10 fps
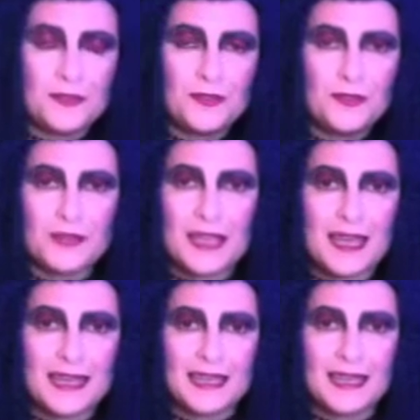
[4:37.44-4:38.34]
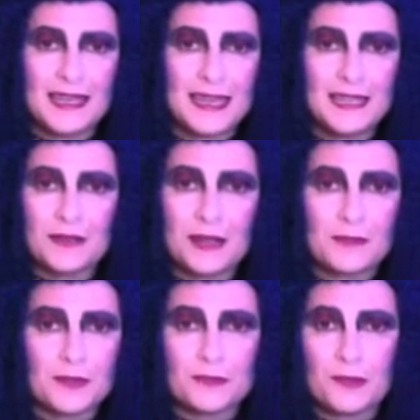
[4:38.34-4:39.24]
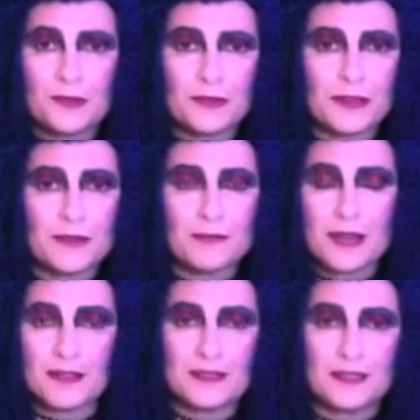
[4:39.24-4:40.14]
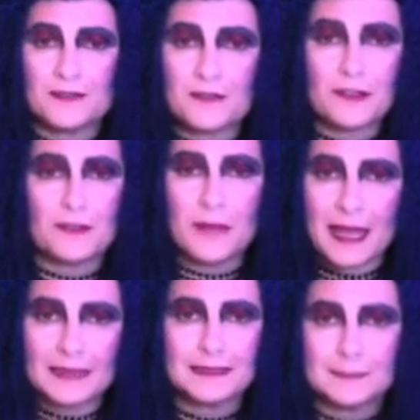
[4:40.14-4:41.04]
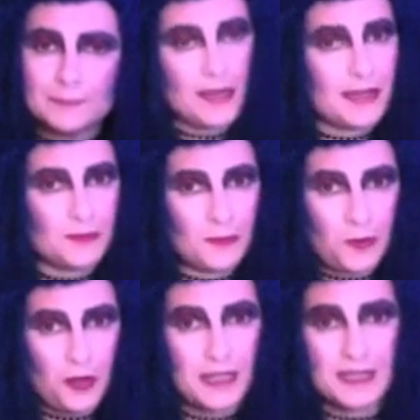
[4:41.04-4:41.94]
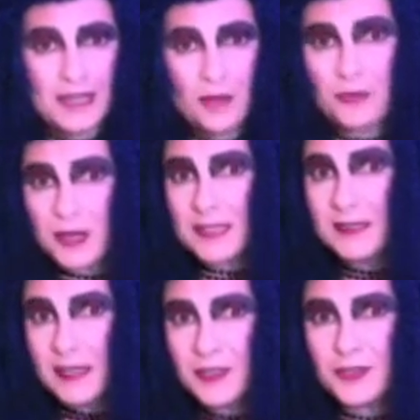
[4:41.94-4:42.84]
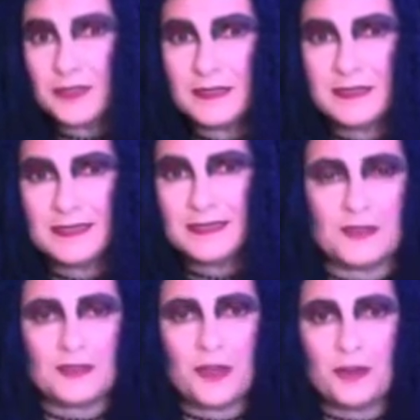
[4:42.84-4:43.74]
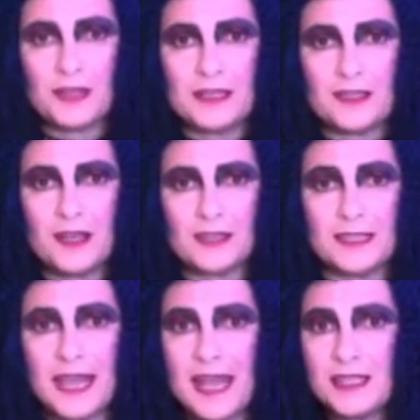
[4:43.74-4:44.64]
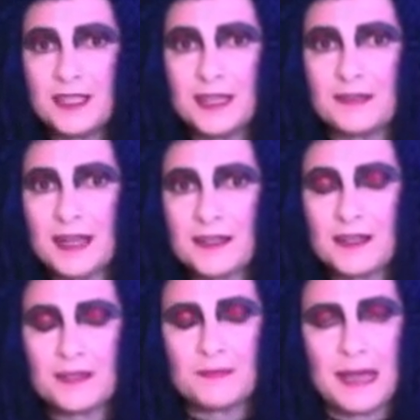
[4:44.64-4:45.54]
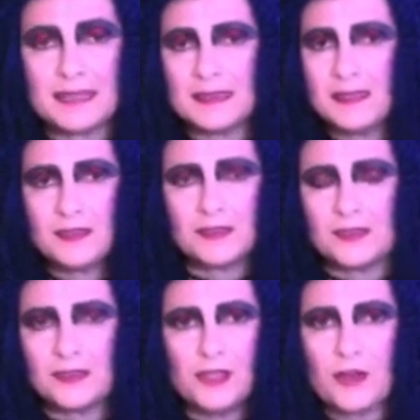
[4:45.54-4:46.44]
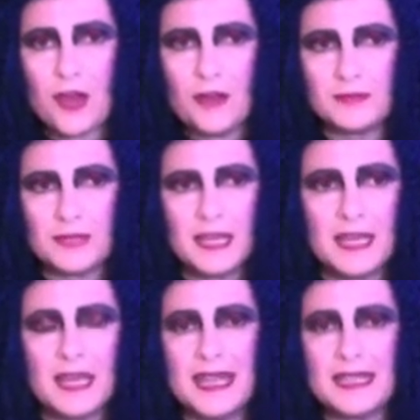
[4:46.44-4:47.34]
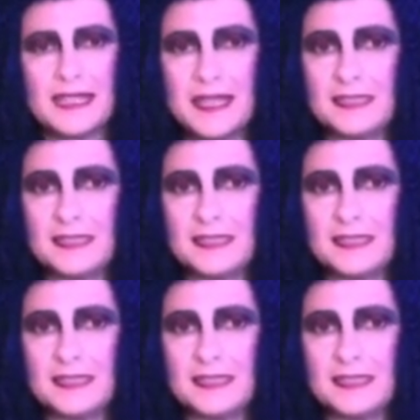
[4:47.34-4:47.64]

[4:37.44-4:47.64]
you can't get Eddie Kramer to broker a record deal for your band. That word is now presidential. So they talked to Handshake Records, bad deals, just no go. Then in